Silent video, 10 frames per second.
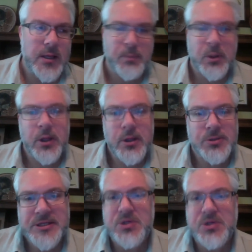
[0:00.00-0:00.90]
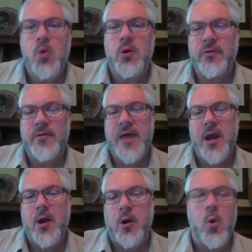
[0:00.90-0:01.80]
political discord
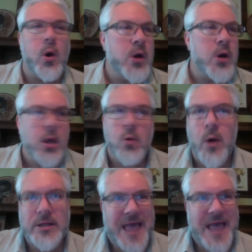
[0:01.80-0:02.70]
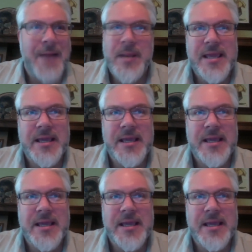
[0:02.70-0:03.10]
there, or what's happening